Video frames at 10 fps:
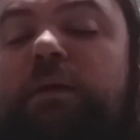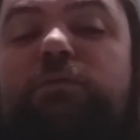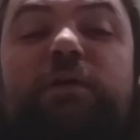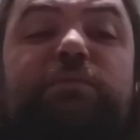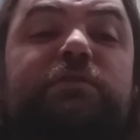I
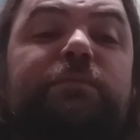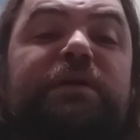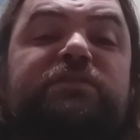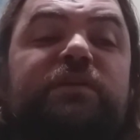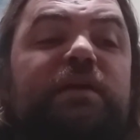would recommend the
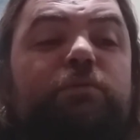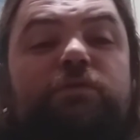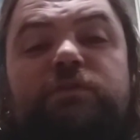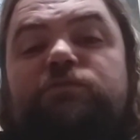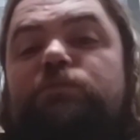base game or this